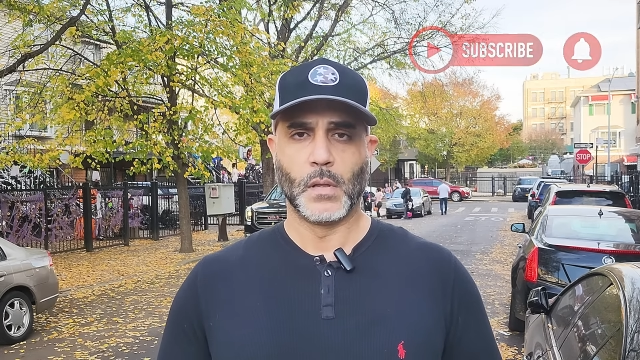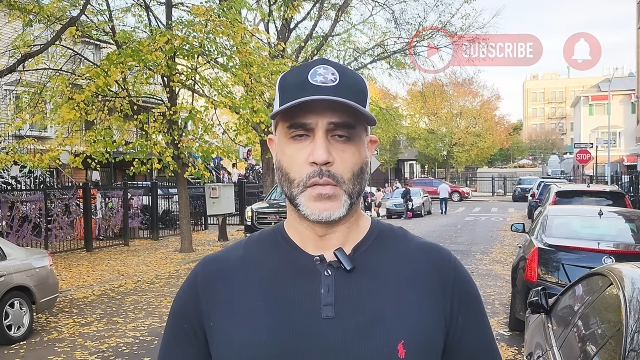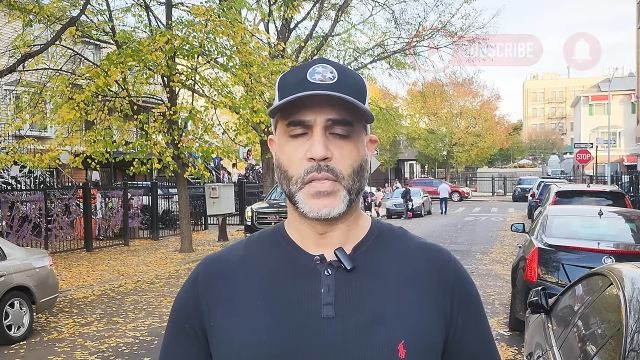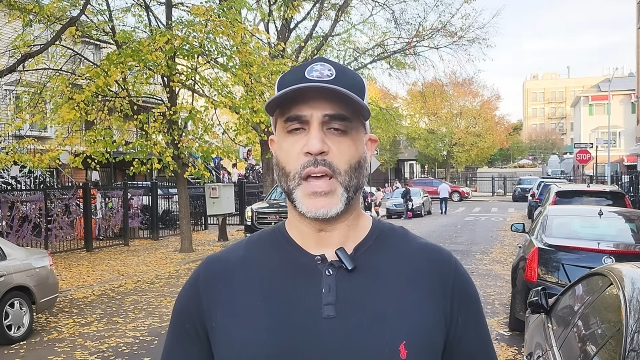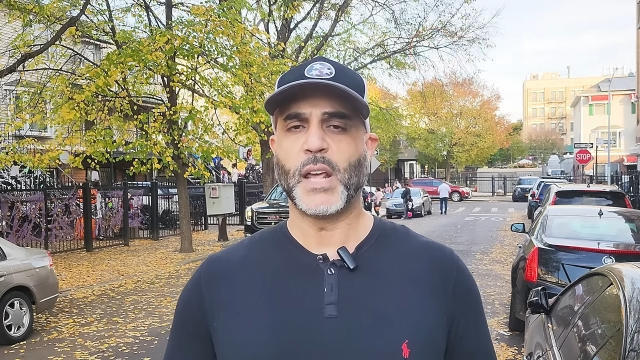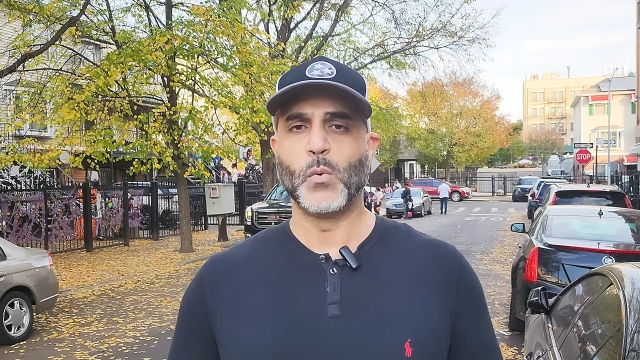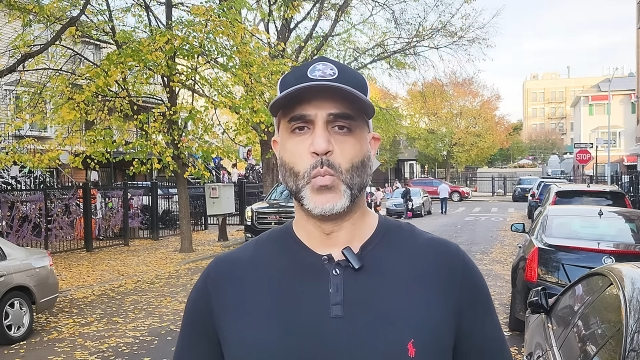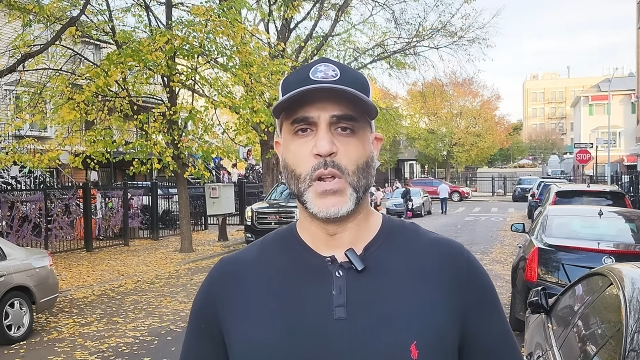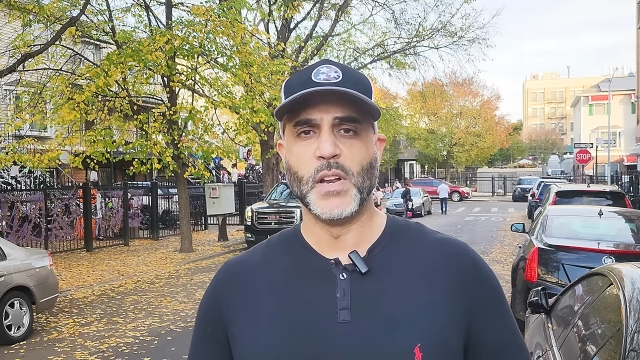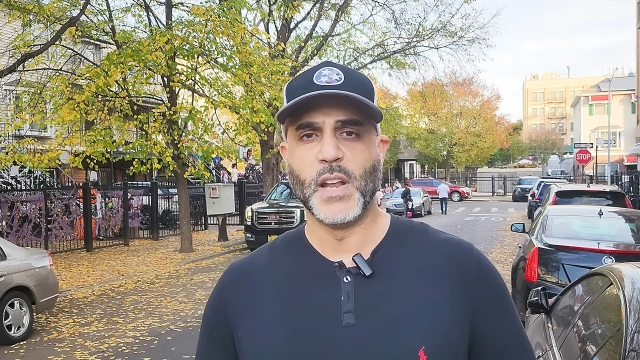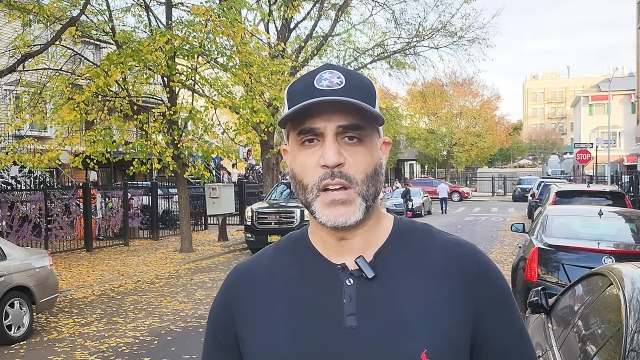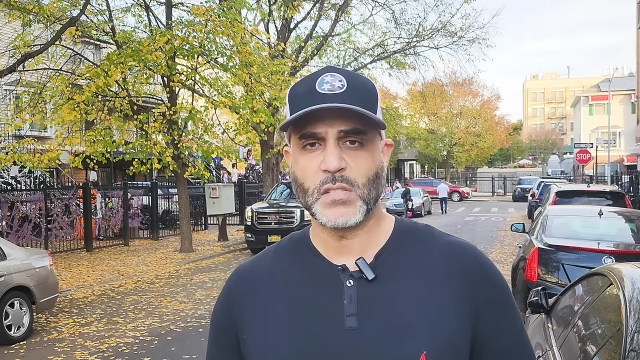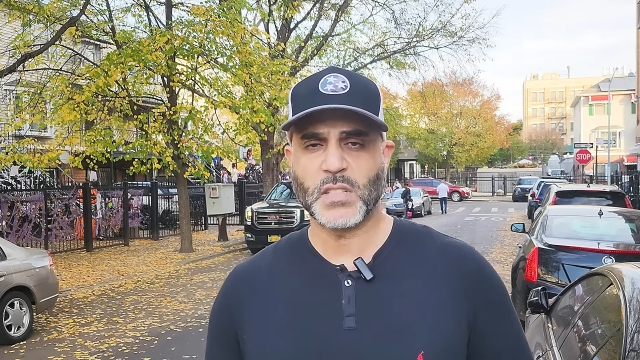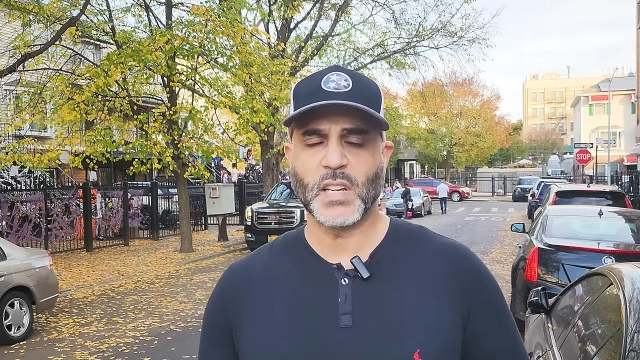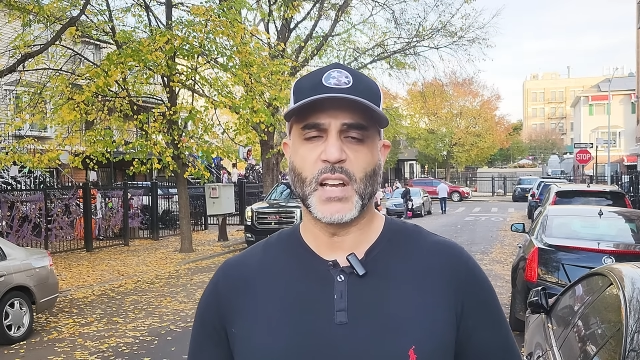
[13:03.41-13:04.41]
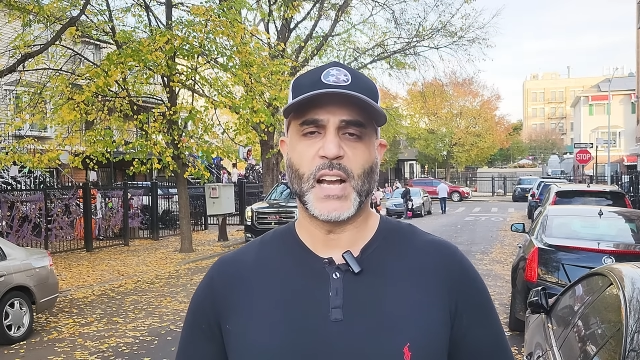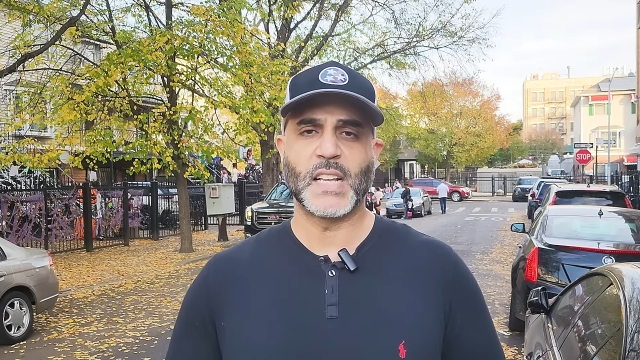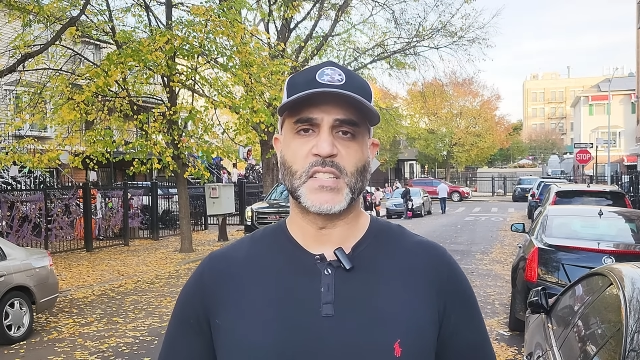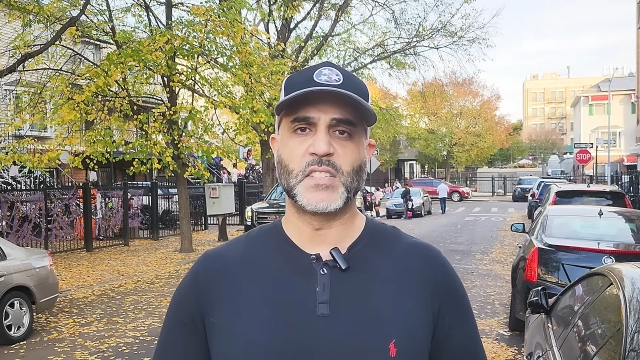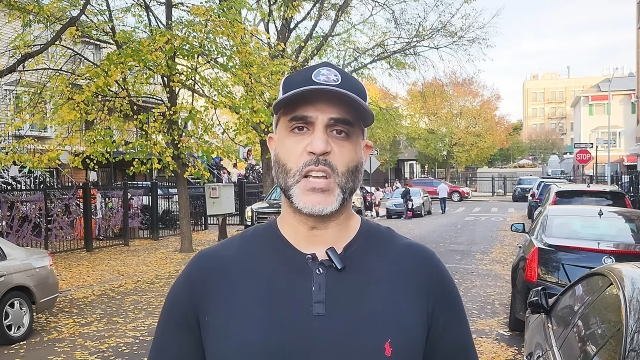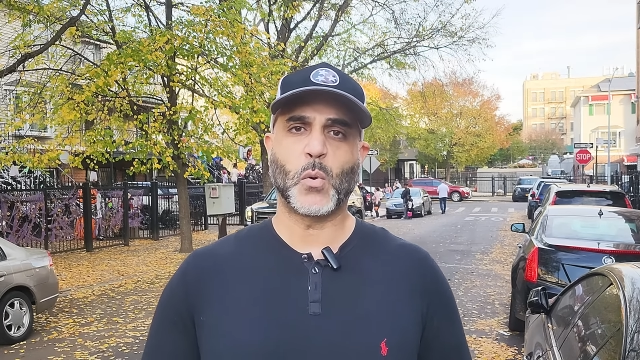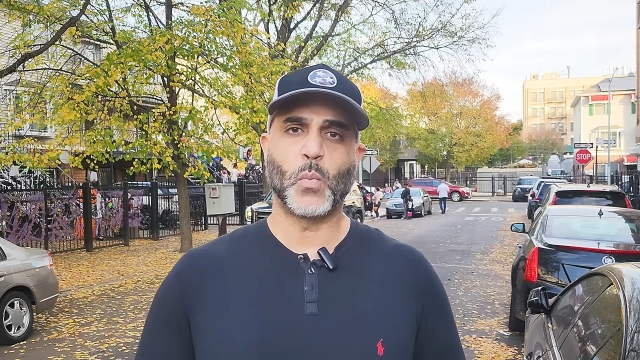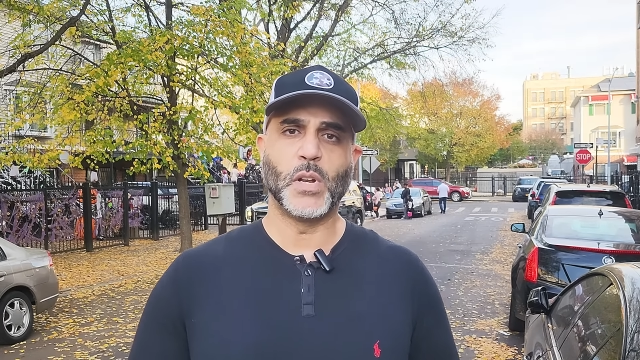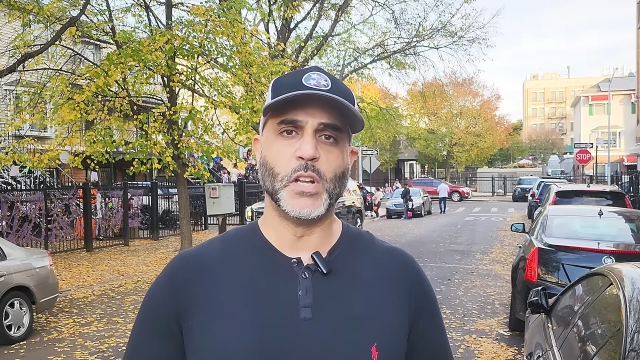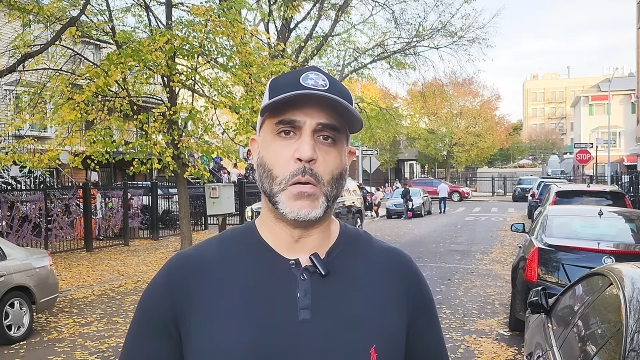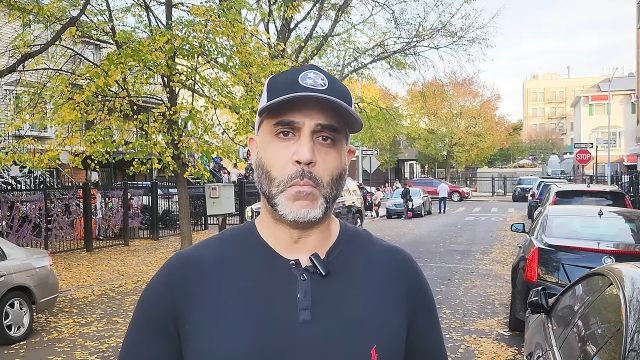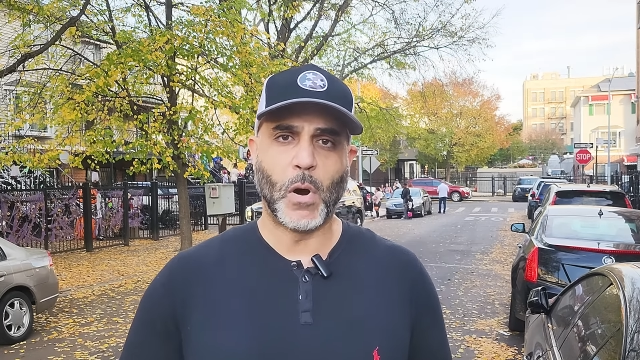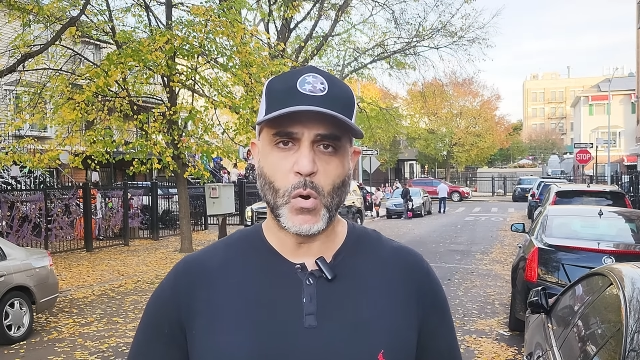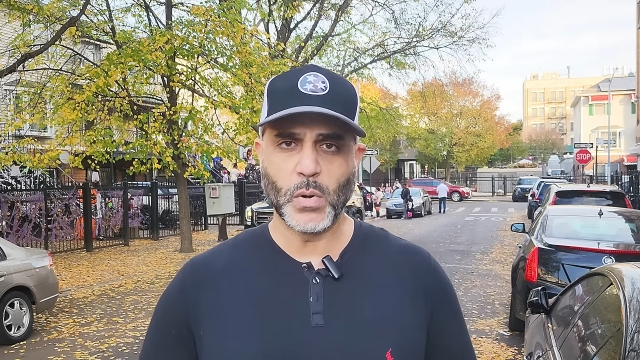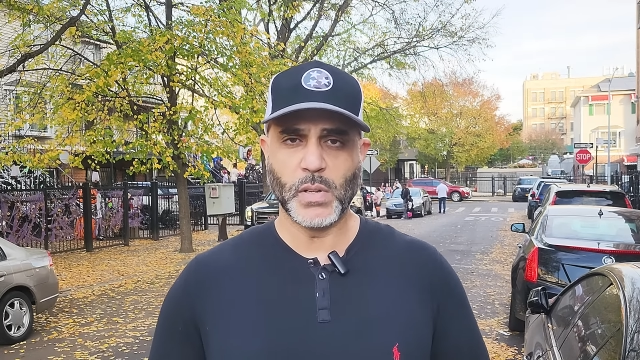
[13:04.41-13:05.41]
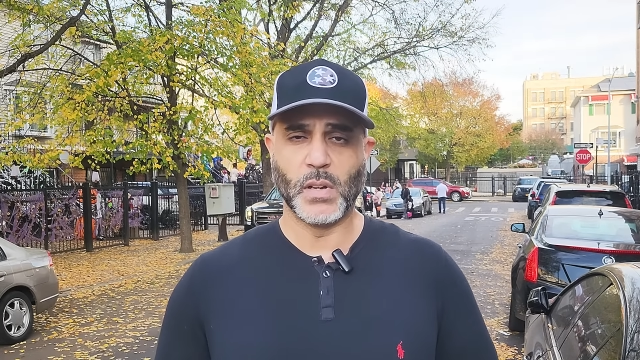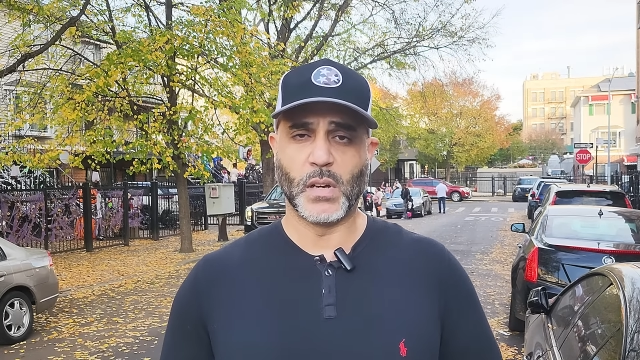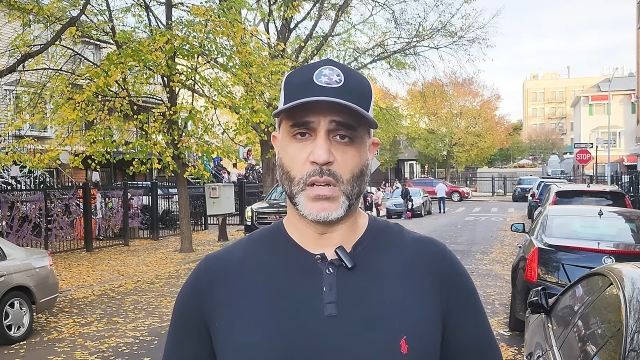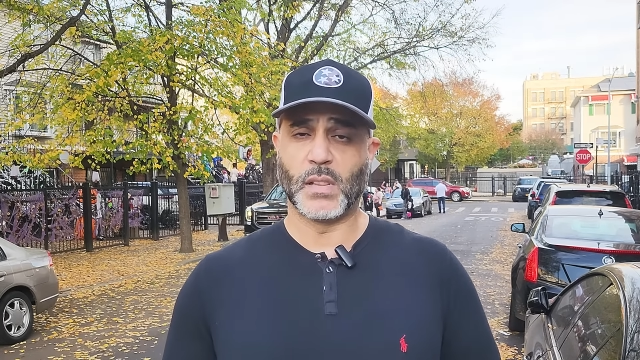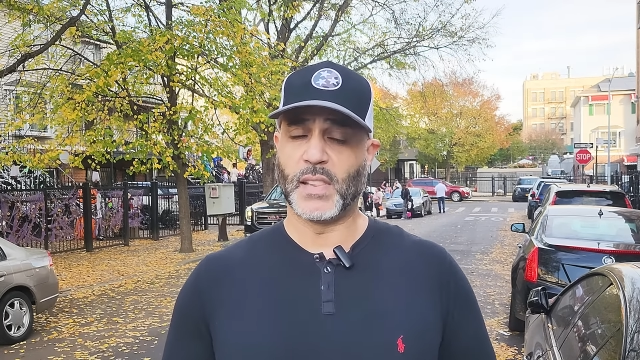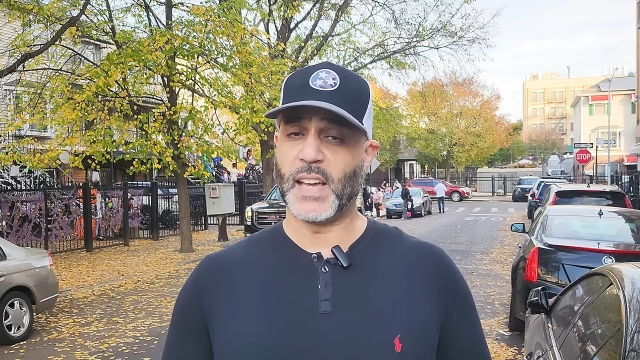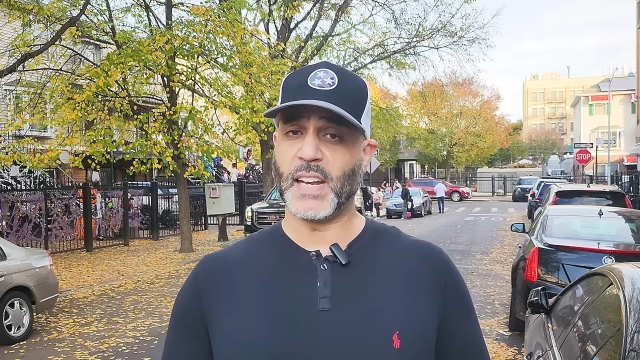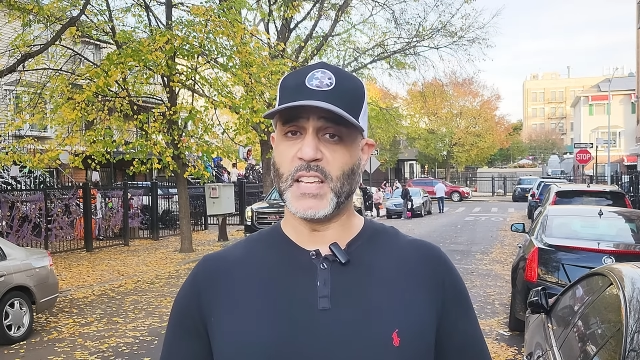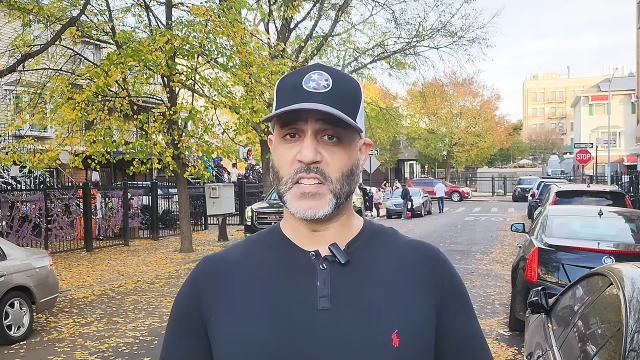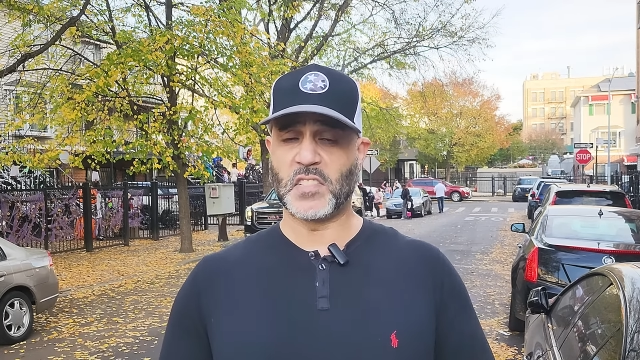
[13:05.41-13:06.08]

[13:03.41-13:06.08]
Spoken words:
Then, when Nelson got sick with pneumonia, Lenny